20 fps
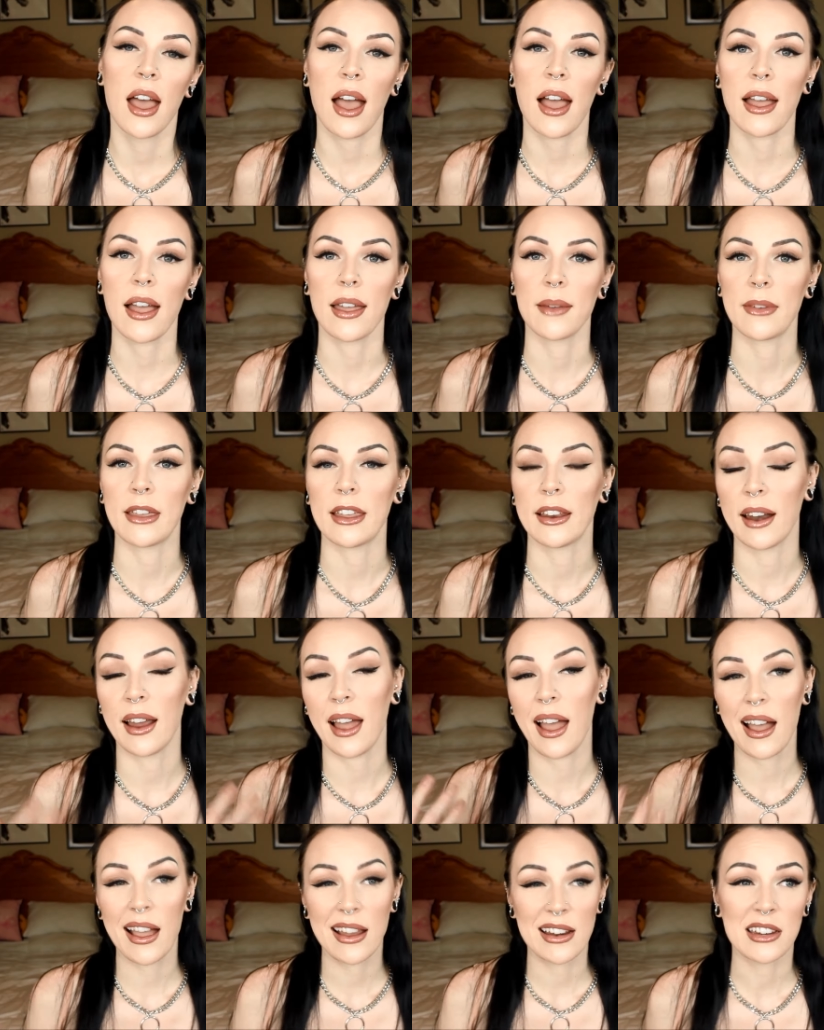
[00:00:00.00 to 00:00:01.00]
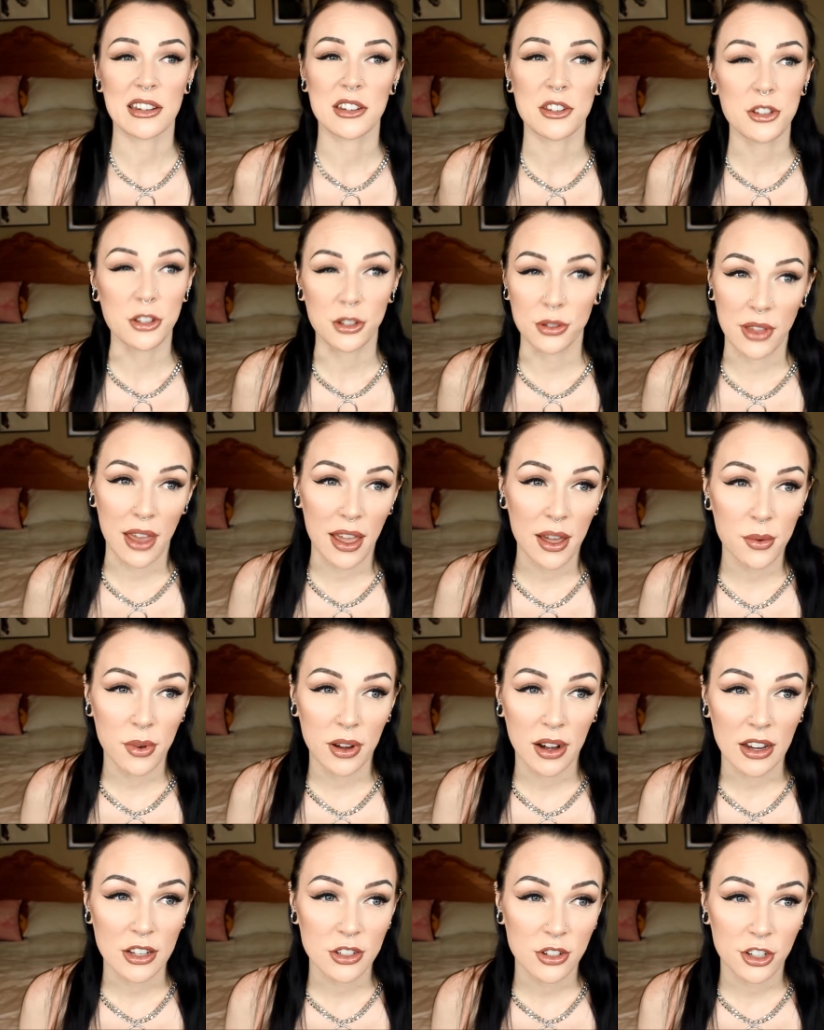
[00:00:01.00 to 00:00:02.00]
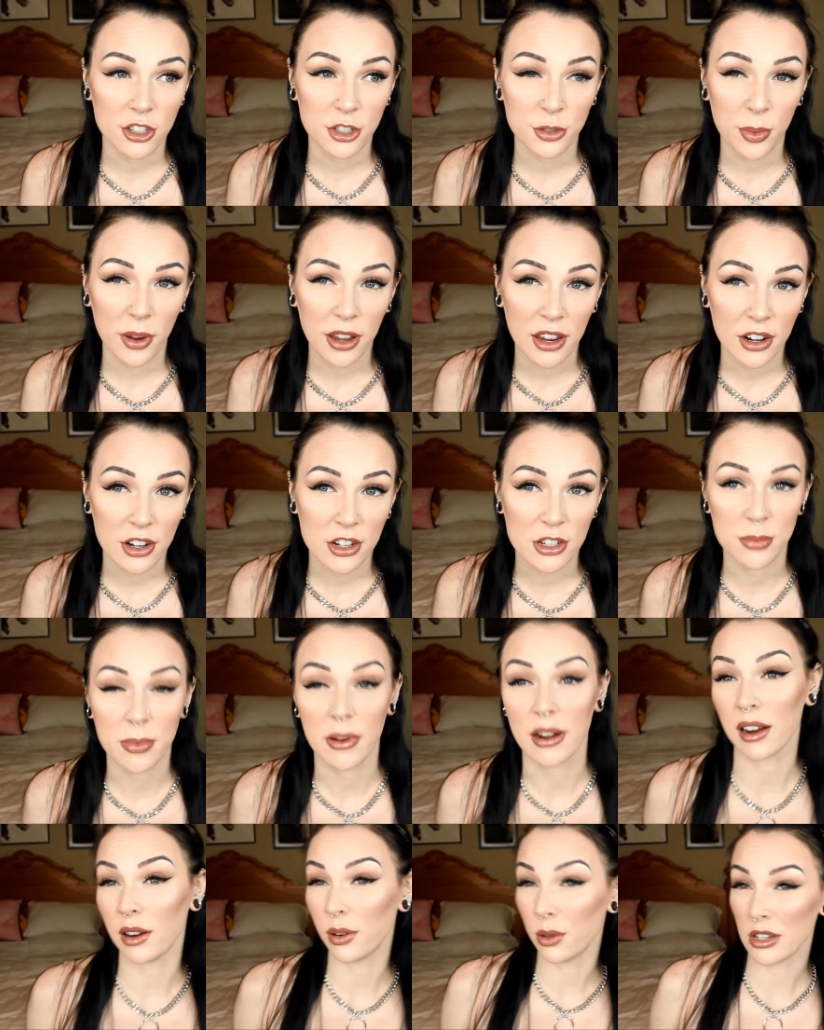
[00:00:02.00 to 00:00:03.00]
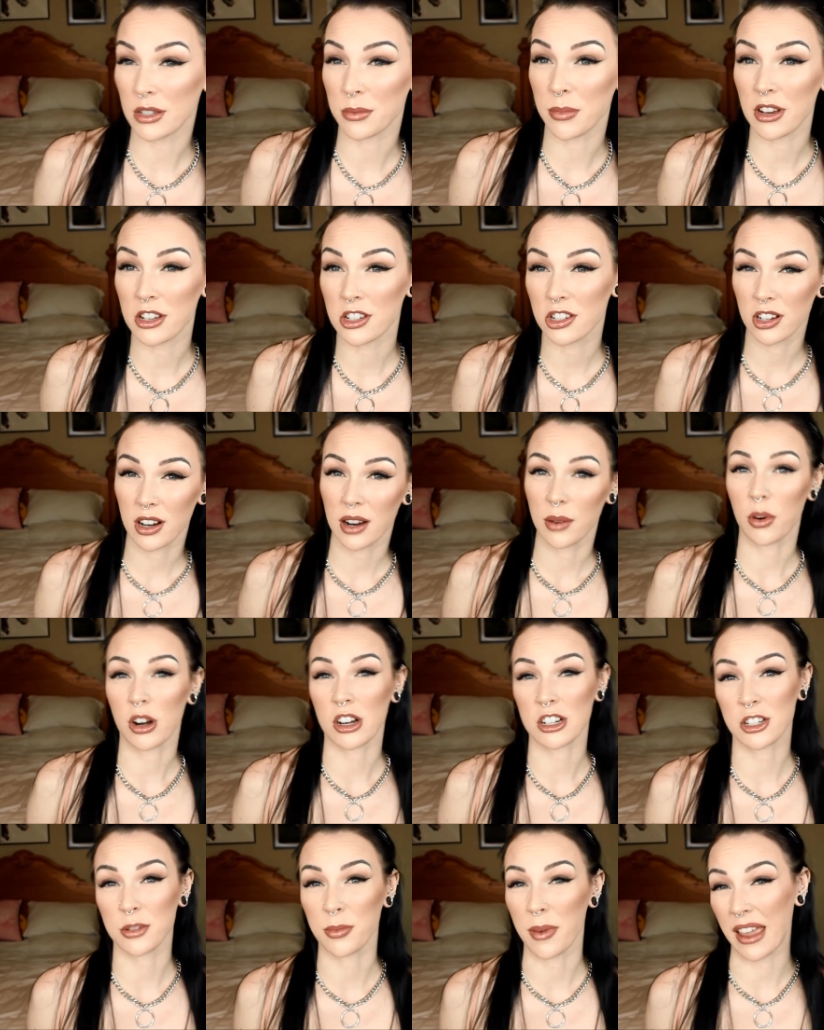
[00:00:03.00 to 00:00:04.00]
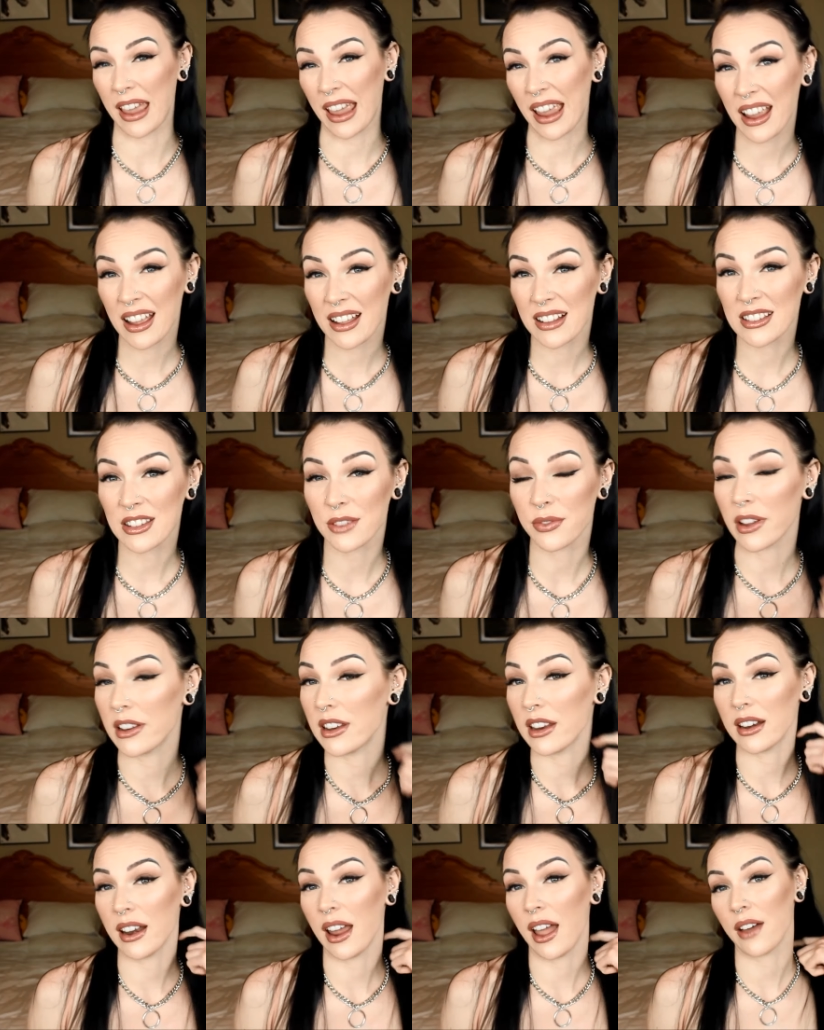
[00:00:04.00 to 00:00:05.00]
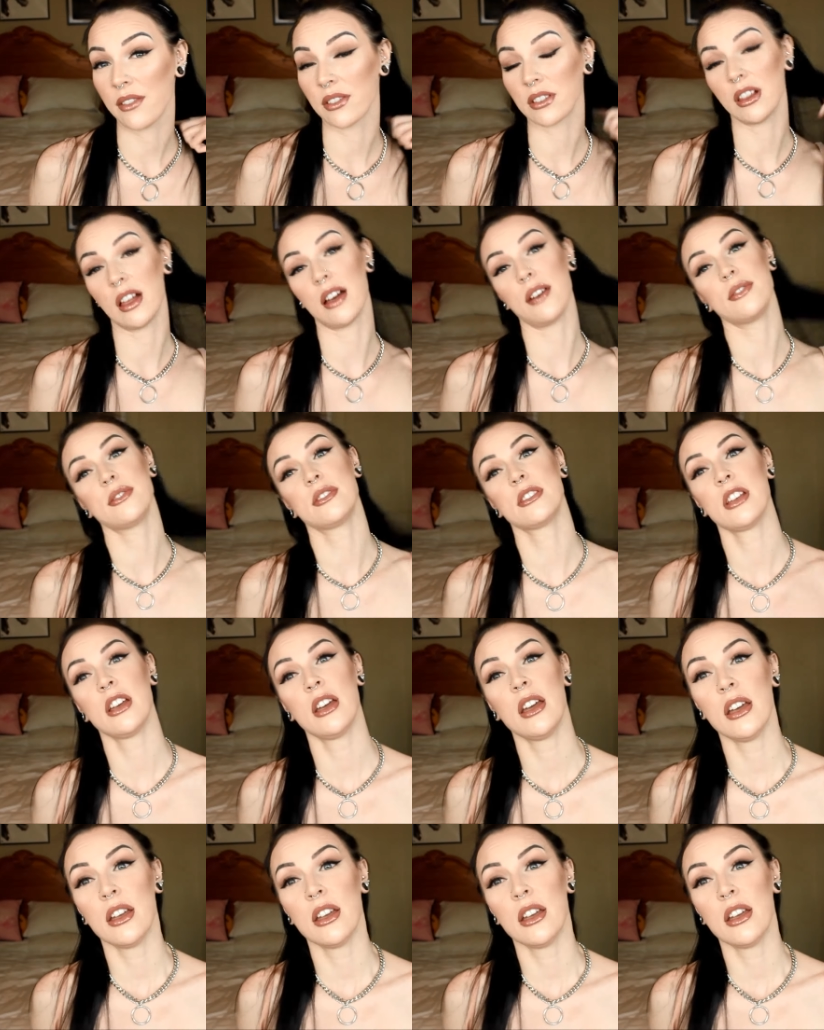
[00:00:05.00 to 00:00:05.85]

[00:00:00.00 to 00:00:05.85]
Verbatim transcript: I mean, I didn't do that when I stretched my ears, but I always made sure I washed my hands if I didn't have gloves.